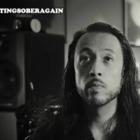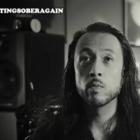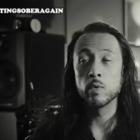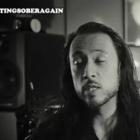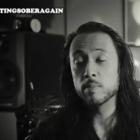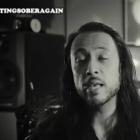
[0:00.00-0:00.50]

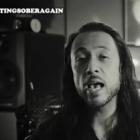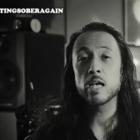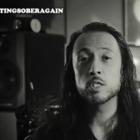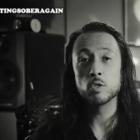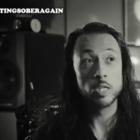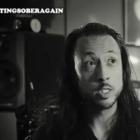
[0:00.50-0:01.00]
when somebody
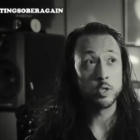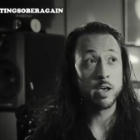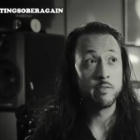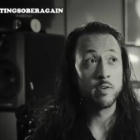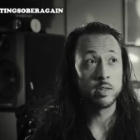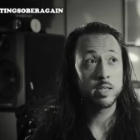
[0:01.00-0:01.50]
asks you like Did you
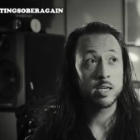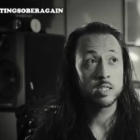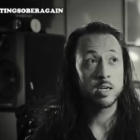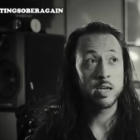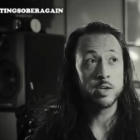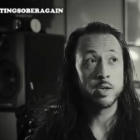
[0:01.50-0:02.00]
have fun last night?